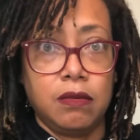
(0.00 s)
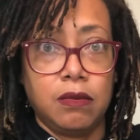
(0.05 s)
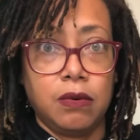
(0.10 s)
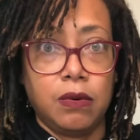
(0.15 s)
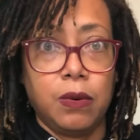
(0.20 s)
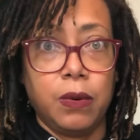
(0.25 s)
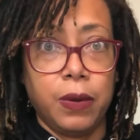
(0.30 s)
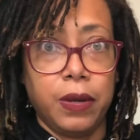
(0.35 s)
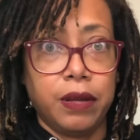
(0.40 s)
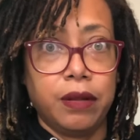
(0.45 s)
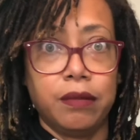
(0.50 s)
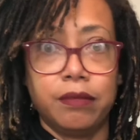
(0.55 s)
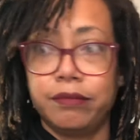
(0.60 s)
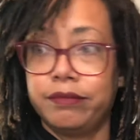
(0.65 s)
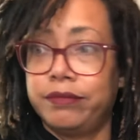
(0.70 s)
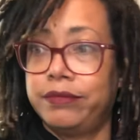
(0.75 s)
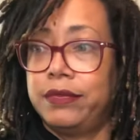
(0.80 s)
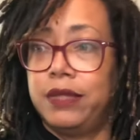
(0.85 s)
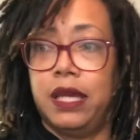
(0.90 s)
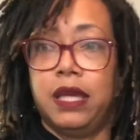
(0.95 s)
oil.
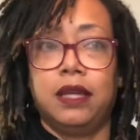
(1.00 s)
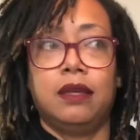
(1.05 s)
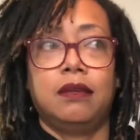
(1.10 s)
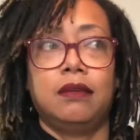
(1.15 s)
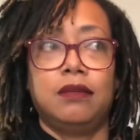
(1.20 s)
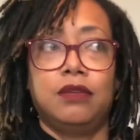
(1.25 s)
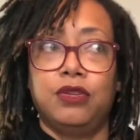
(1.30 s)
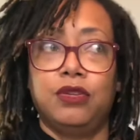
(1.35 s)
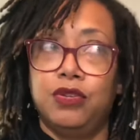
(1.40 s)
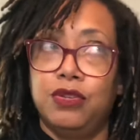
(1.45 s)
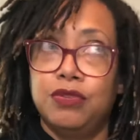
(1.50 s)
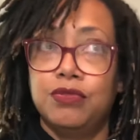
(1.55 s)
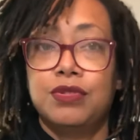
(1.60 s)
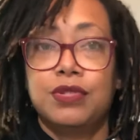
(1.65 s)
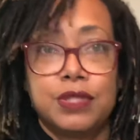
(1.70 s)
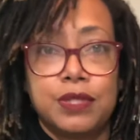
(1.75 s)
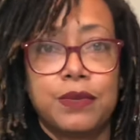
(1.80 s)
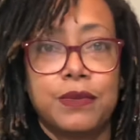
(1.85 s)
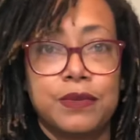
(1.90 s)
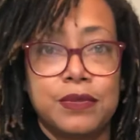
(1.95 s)
Like you're using
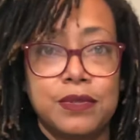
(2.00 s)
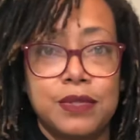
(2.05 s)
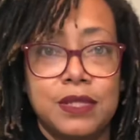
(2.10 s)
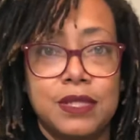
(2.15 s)
toasted